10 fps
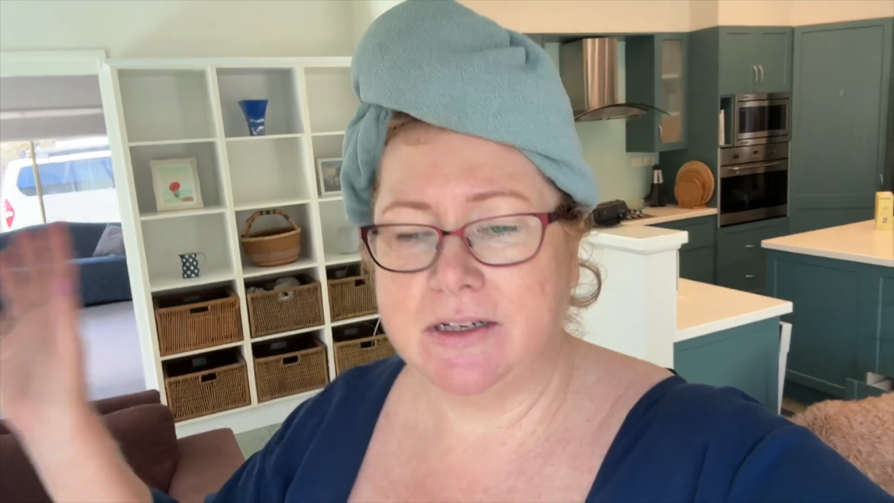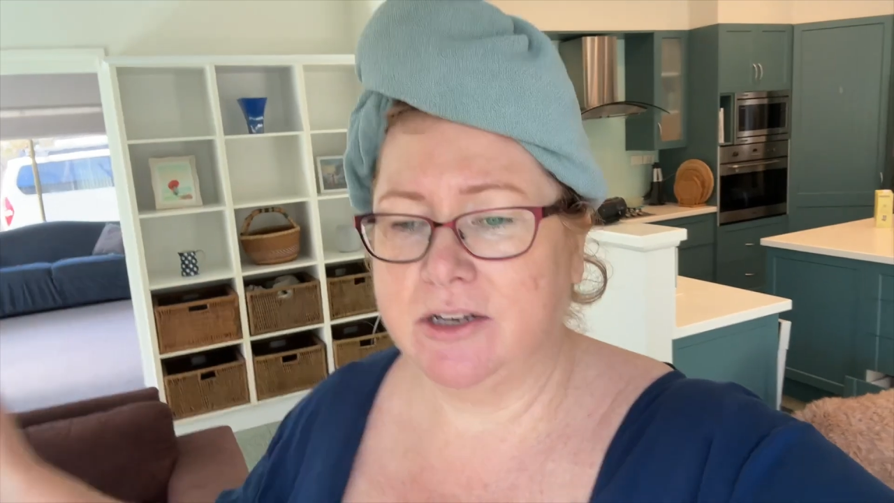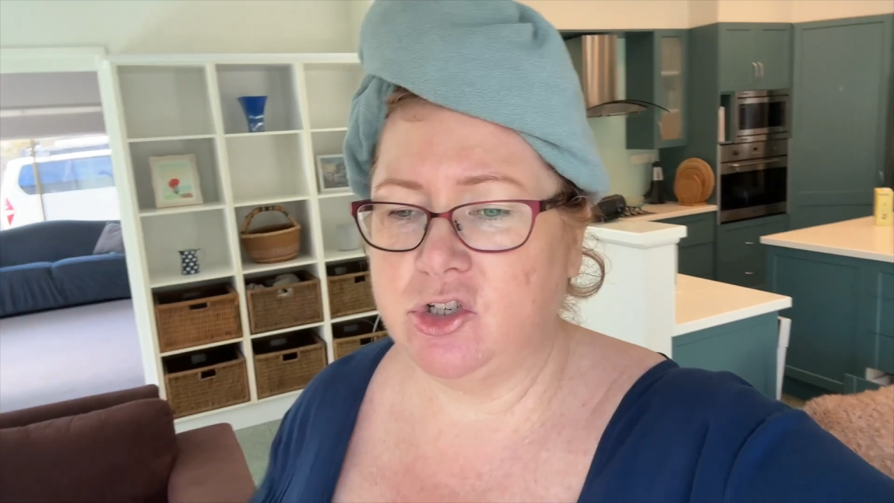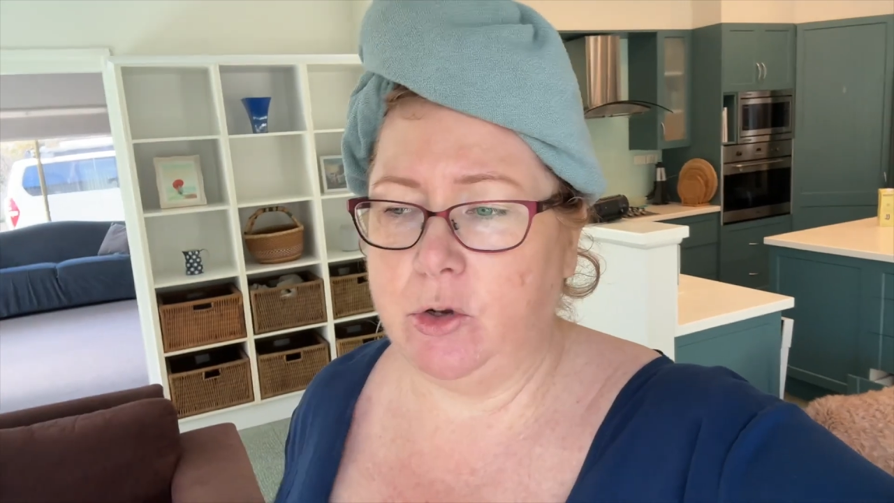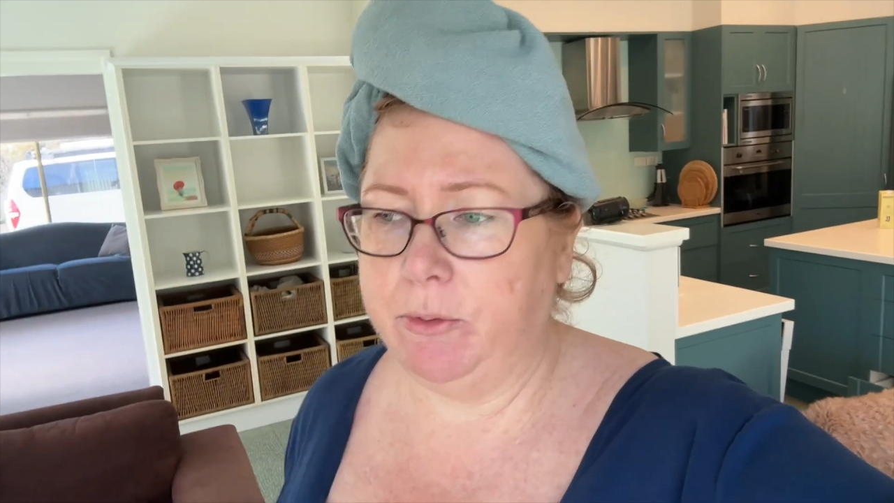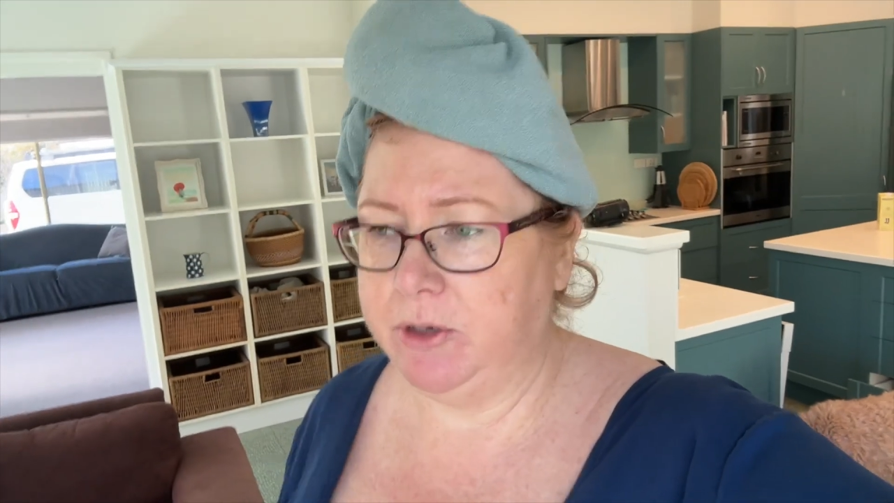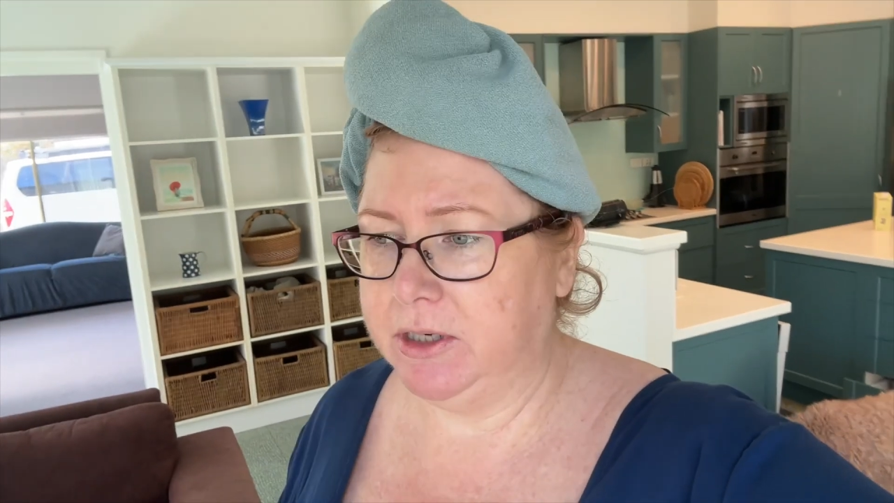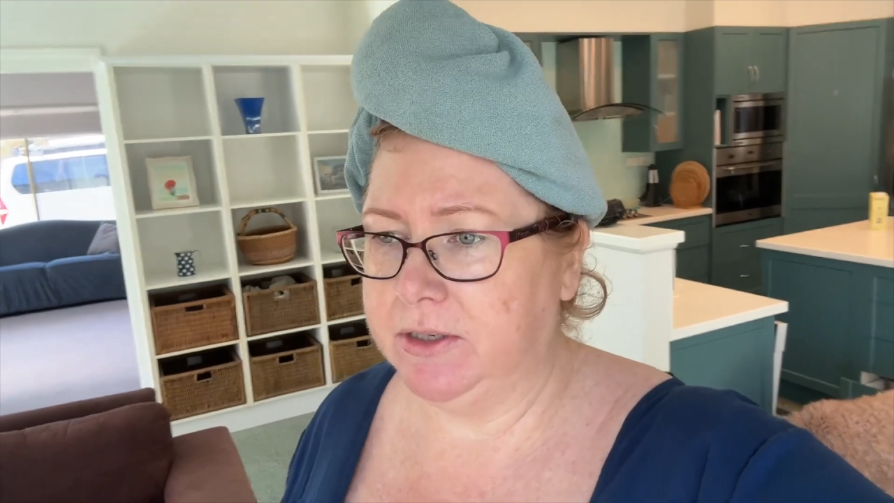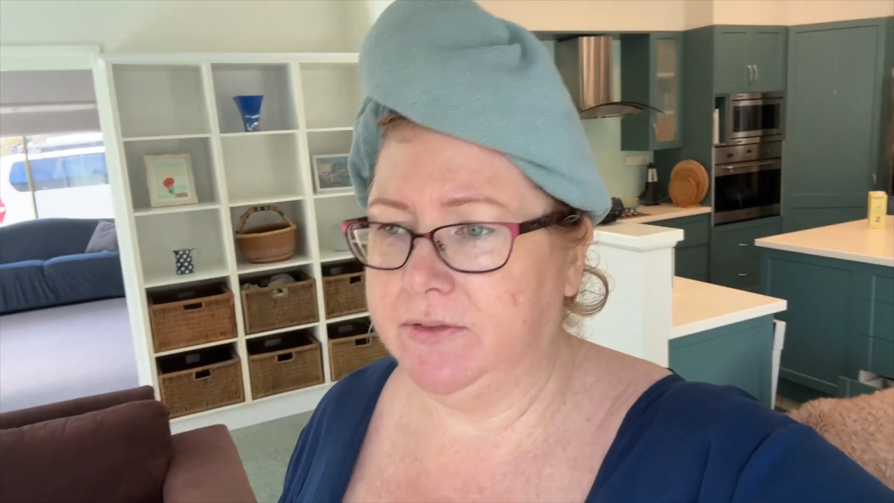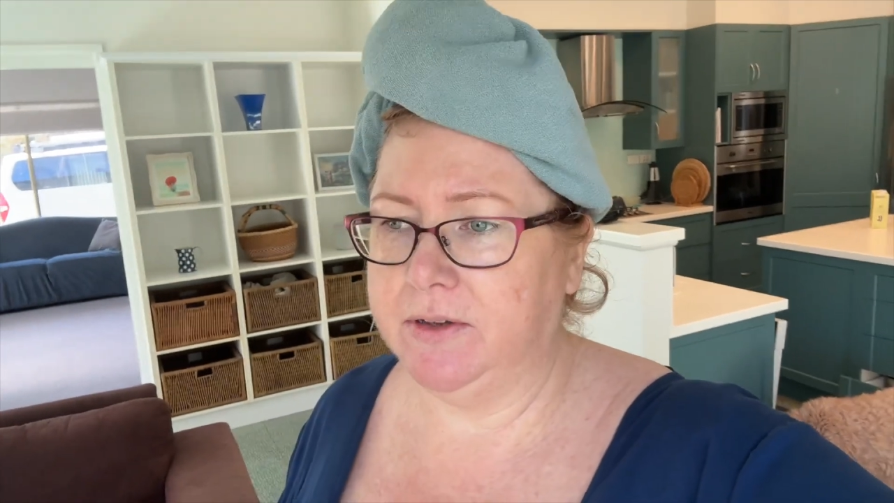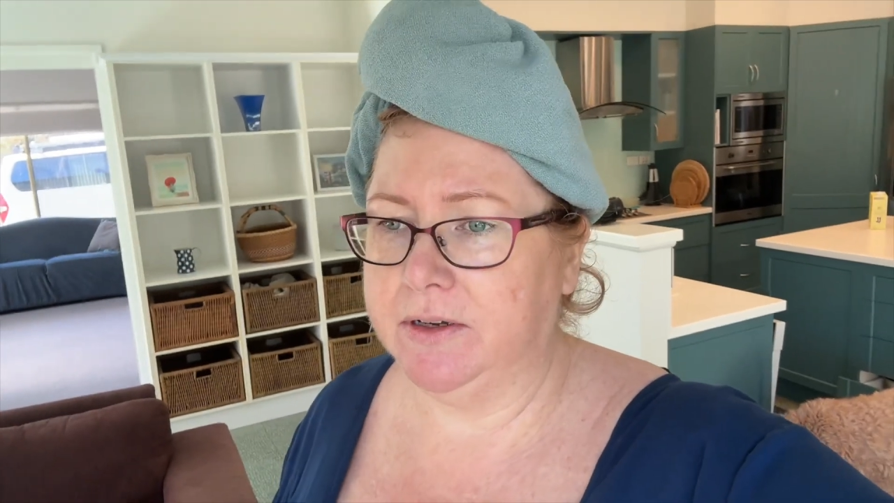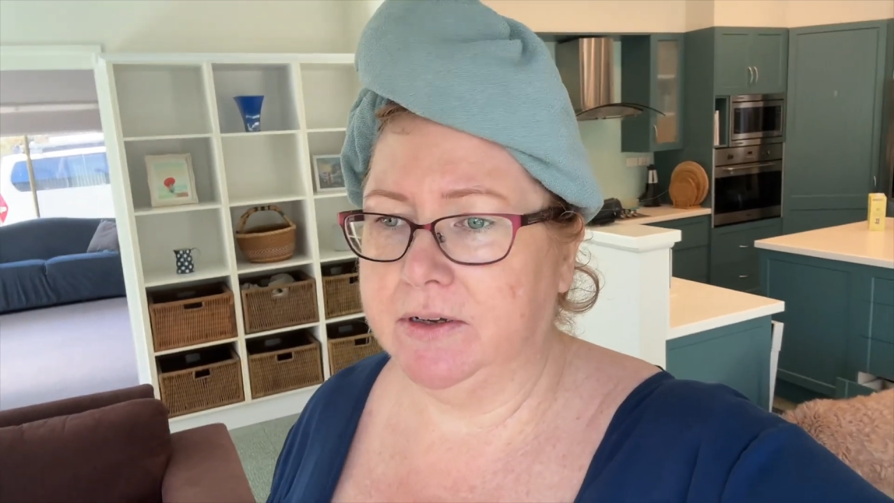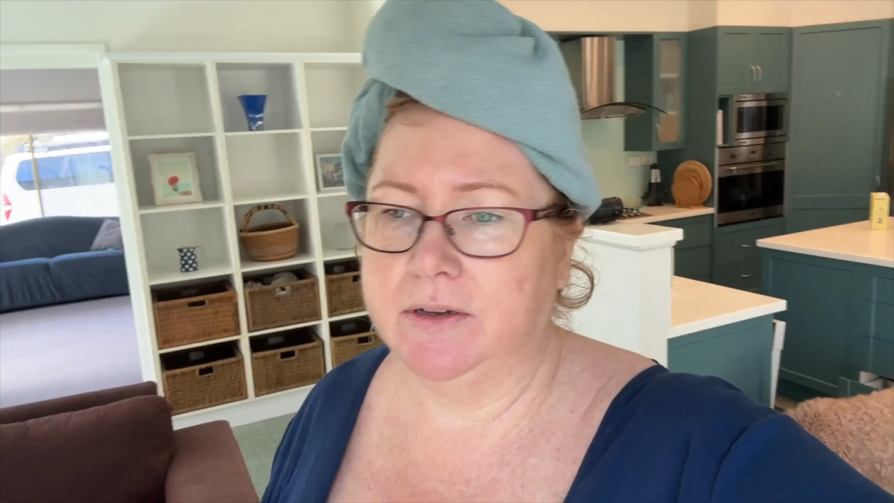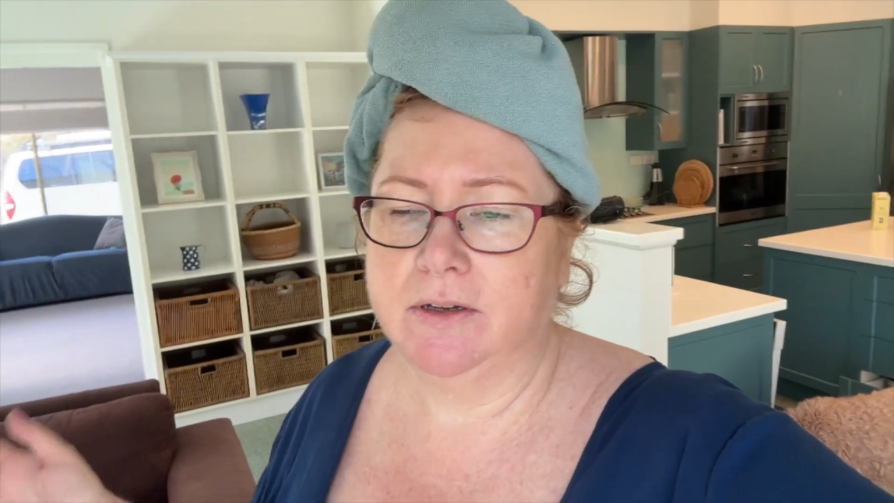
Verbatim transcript: catch you up on anything.